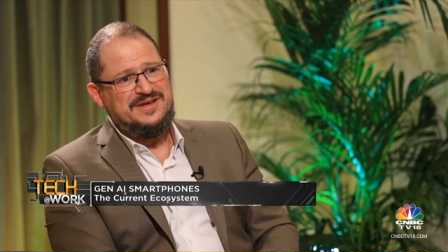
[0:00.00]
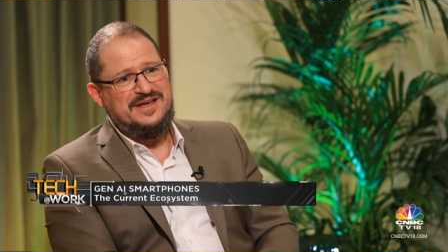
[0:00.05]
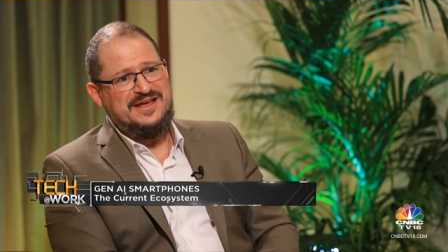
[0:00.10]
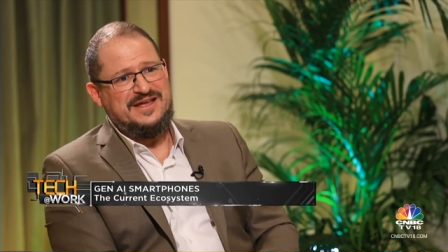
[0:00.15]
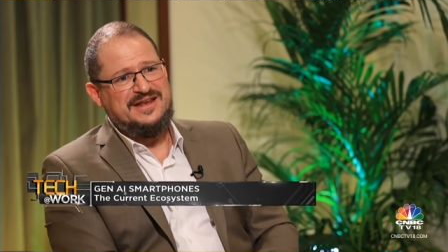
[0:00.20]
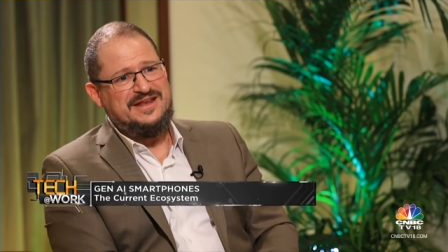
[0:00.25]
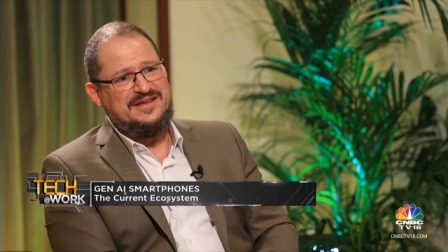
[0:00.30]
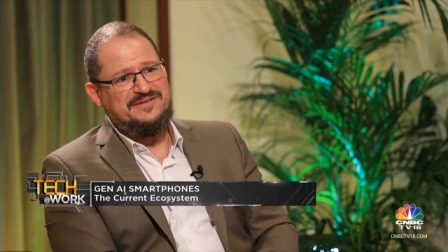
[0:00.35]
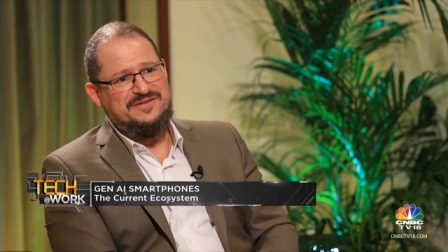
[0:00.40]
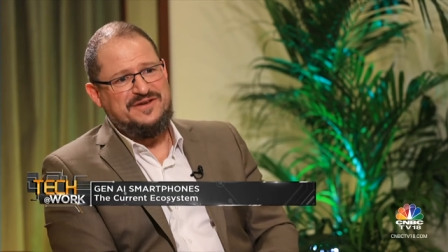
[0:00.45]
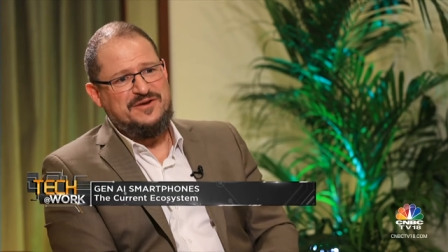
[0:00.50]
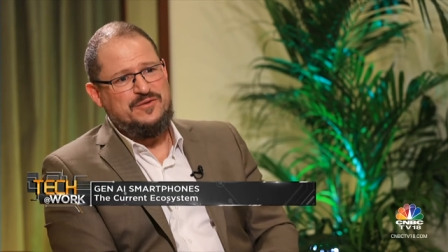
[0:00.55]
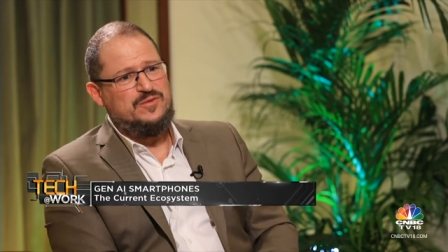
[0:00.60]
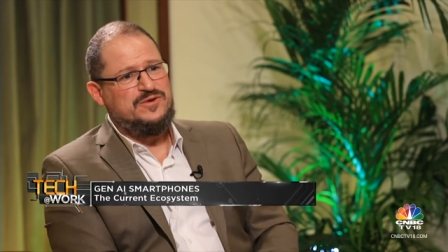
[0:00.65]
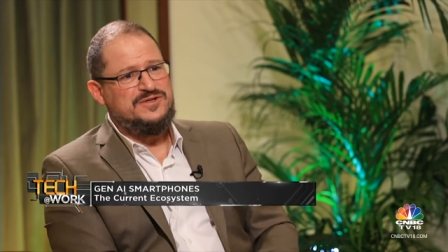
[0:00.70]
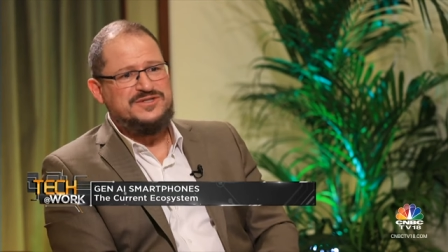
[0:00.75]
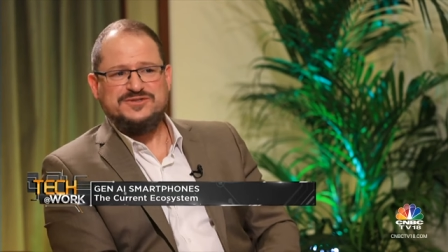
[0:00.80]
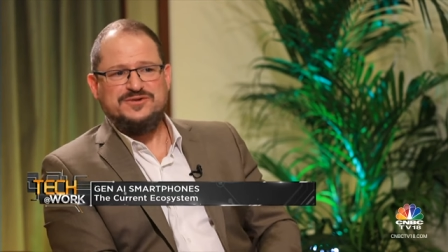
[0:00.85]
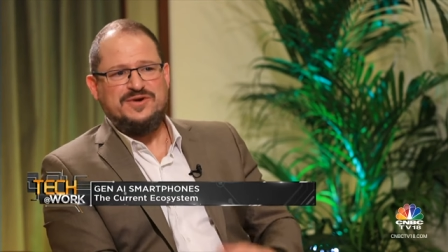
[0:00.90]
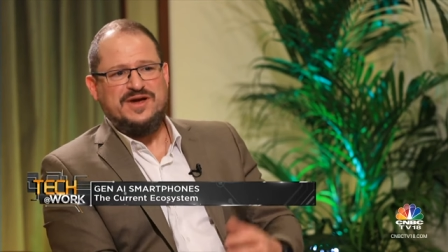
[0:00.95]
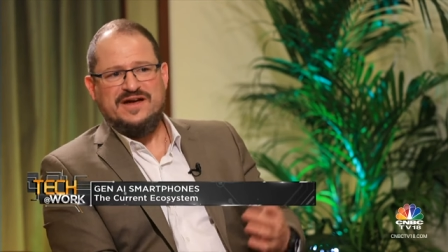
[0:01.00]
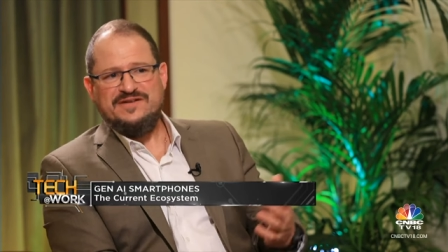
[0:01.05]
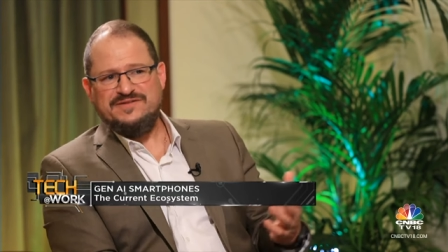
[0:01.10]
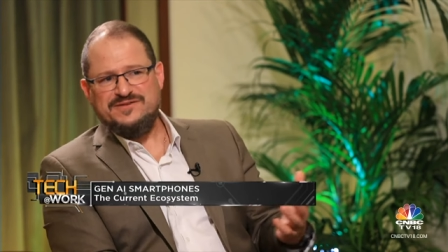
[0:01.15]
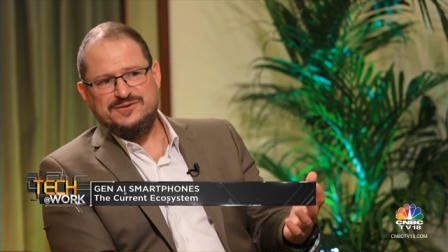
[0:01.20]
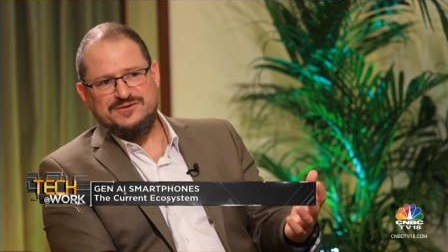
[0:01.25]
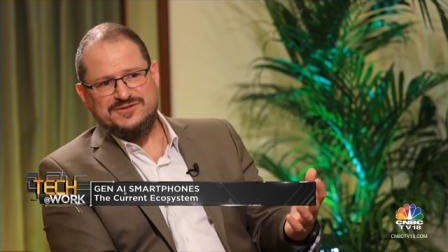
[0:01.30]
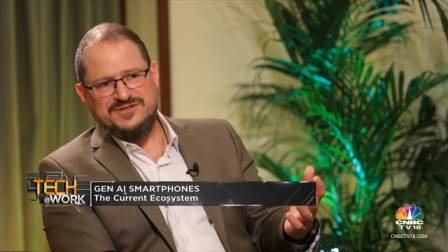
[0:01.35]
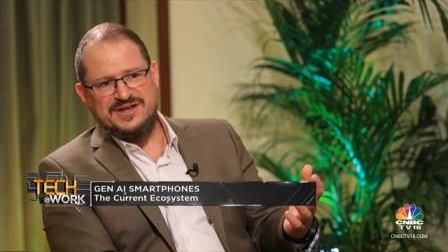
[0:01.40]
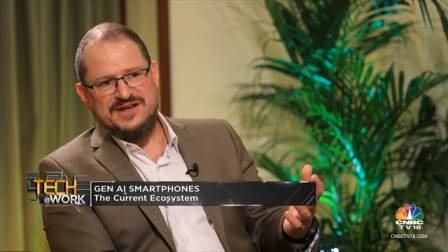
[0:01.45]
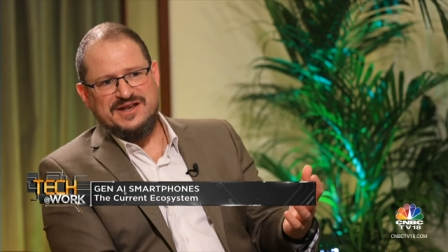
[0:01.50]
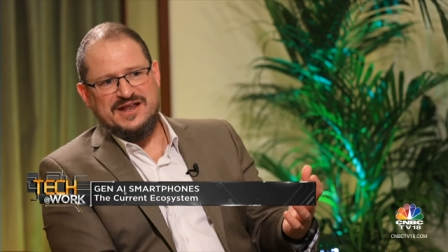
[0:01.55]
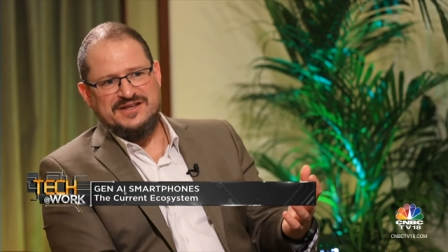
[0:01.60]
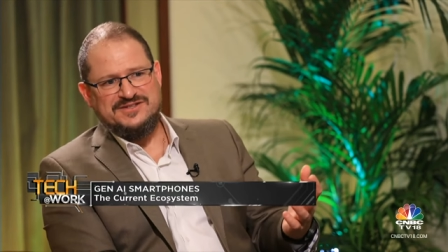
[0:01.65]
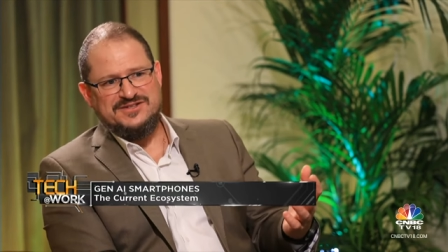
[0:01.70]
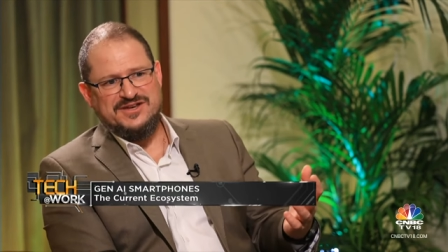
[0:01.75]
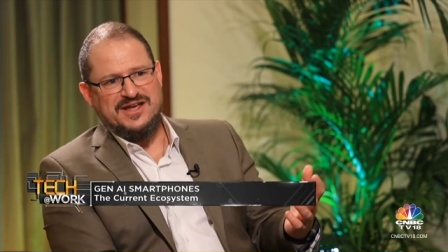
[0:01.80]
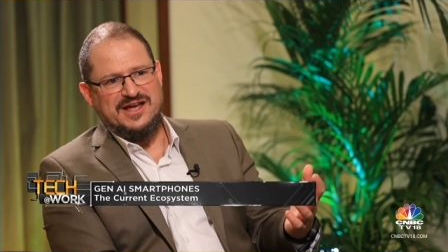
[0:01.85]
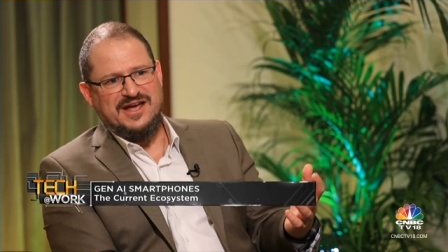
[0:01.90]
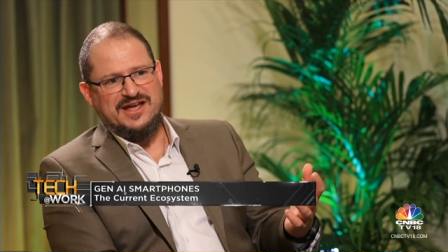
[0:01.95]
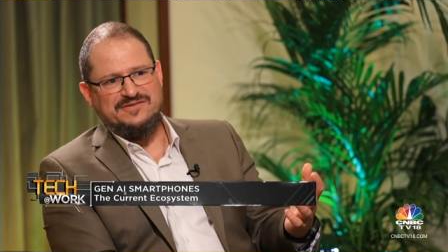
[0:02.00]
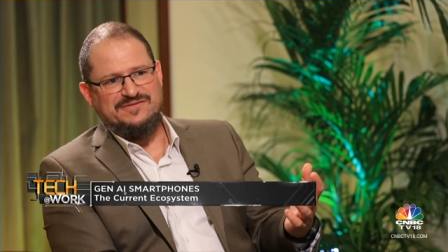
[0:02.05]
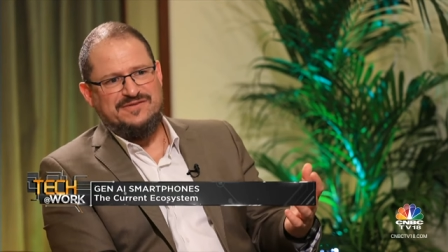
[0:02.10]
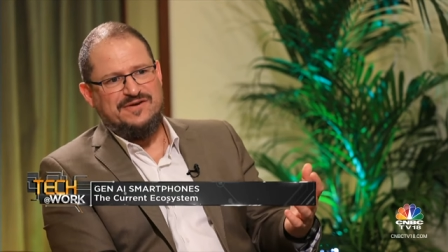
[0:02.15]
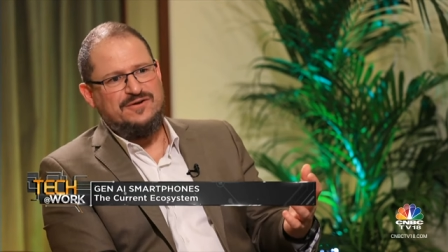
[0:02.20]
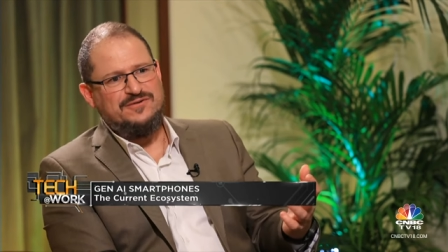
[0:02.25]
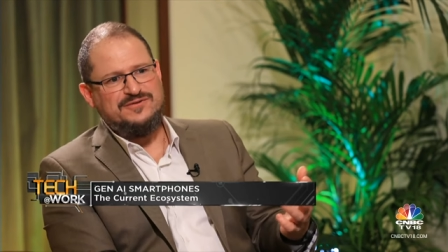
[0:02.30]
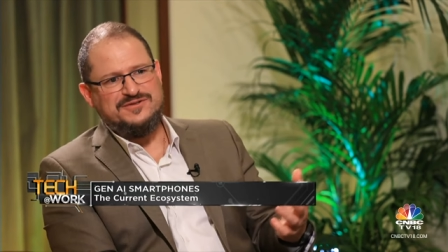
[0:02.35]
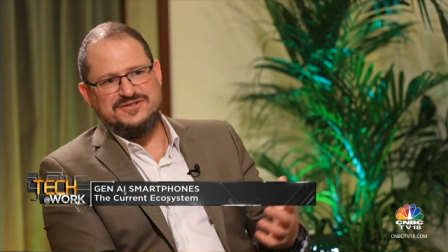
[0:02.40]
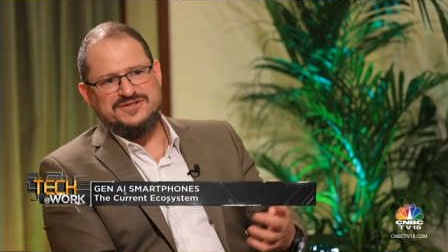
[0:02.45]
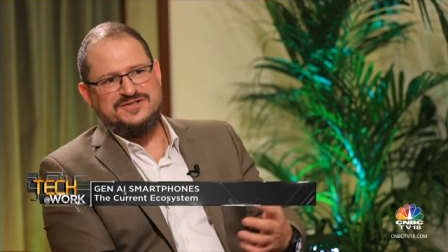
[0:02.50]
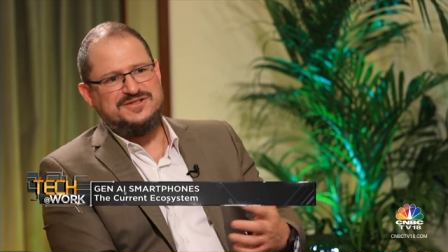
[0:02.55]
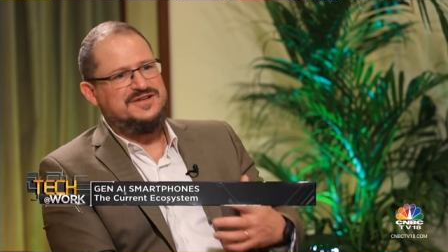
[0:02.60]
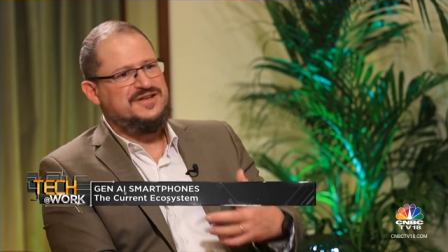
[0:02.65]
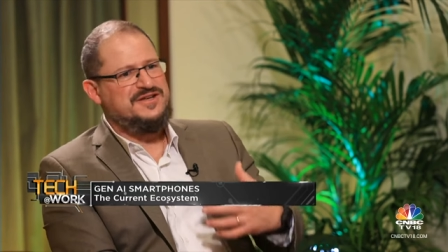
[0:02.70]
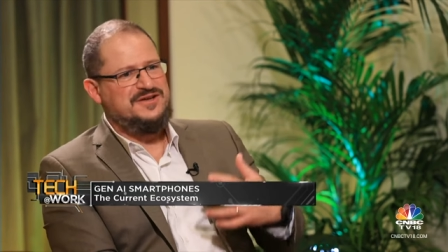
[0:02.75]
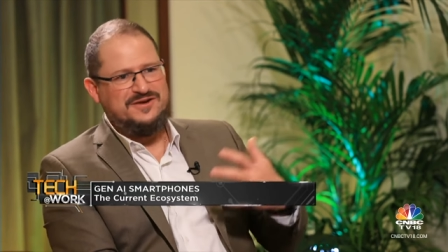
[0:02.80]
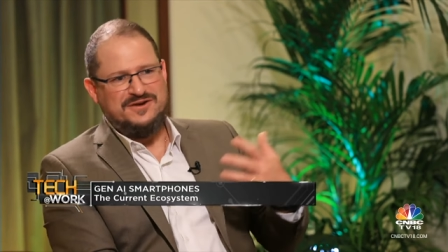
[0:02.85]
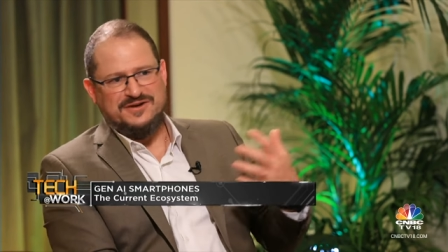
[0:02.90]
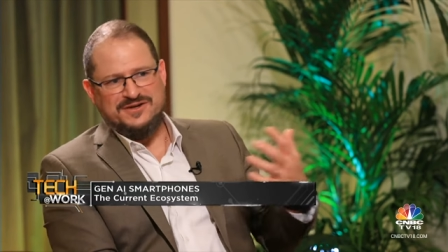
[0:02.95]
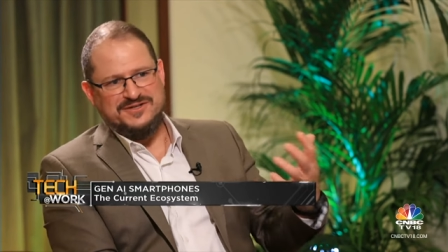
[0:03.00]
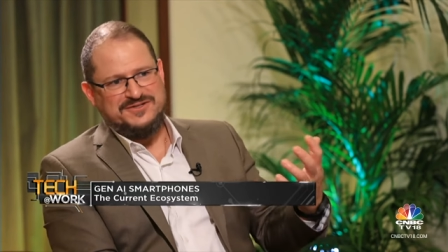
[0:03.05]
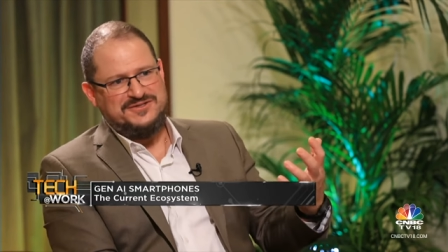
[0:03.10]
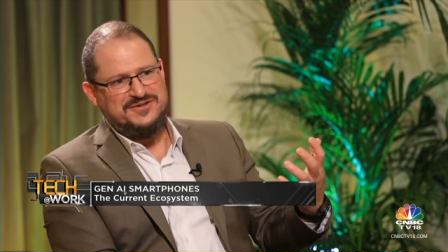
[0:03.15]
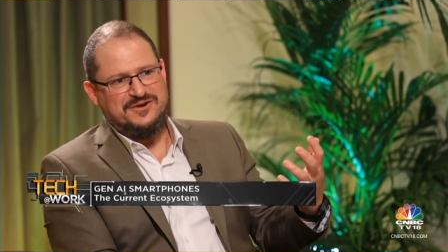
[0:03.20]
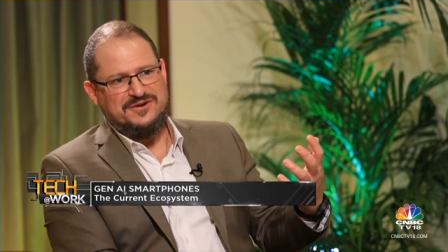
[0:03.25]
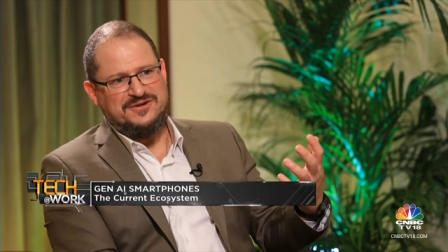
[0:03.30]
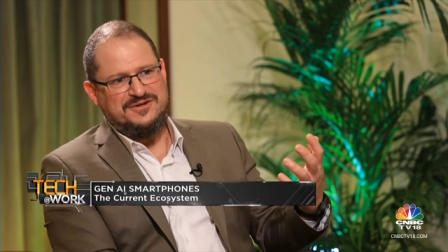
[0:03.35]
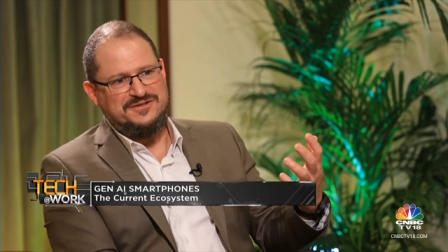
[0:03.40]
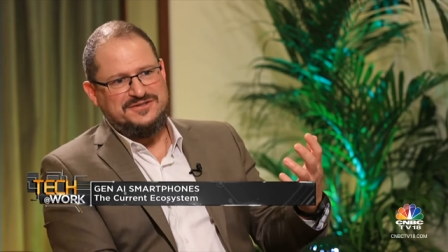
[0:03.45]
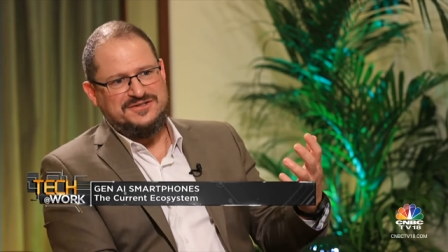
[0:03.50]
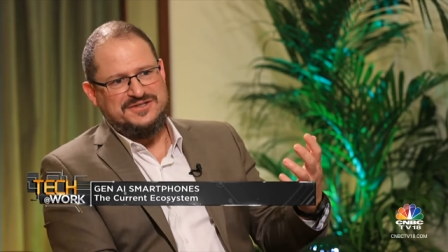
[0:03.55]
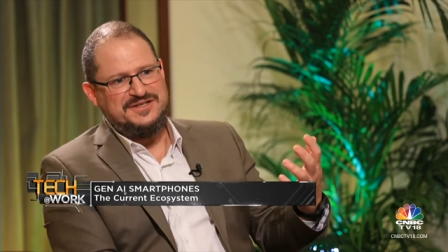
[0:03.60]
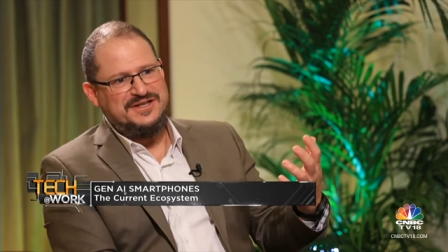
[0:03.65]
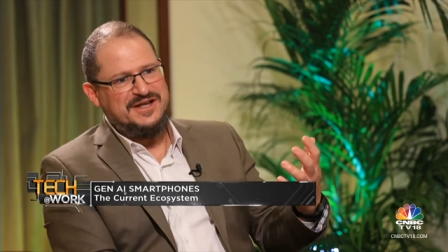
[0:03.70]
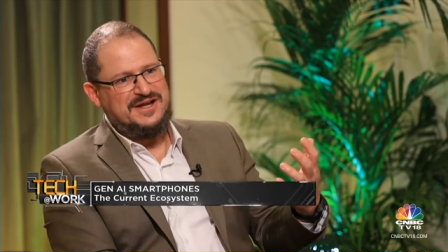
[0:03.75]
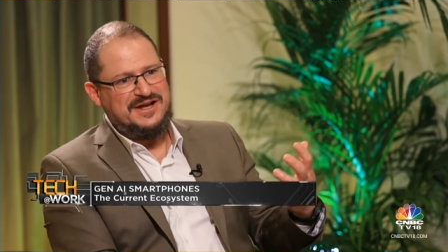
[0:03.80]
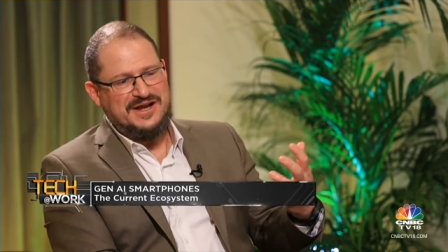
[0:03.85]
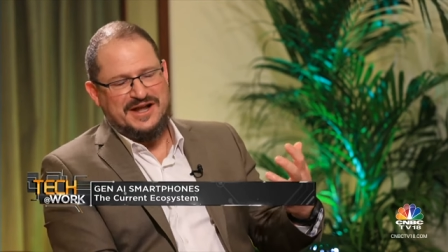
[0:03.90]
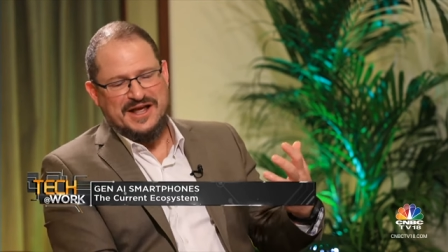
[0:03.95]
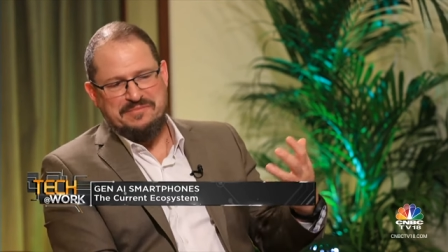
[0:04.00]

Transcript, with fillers: And I think once you have those Gen A I phones, you're going to start to see they're going to